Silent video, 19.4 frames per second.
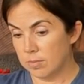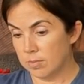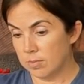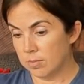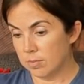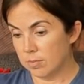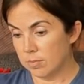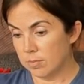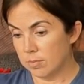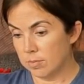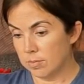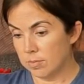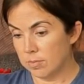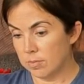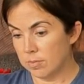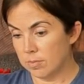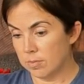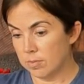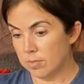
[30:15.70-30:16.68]

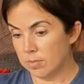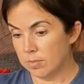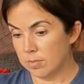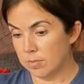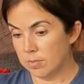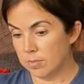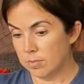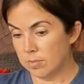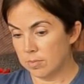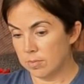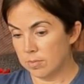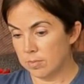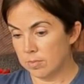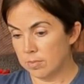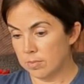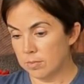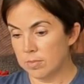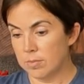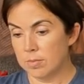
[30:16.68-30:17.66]

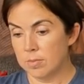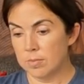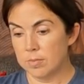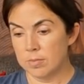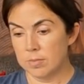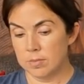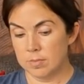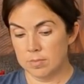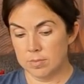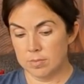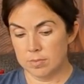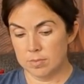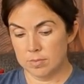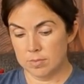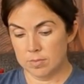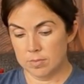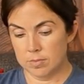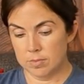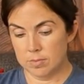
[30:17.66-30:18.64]

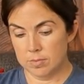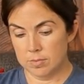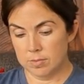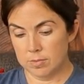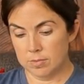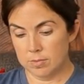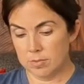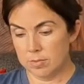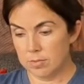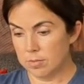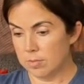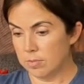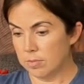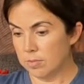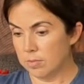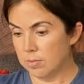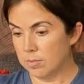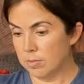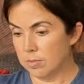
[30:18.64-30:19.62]

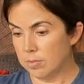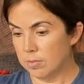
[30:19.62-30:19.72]
The person shown says nothing.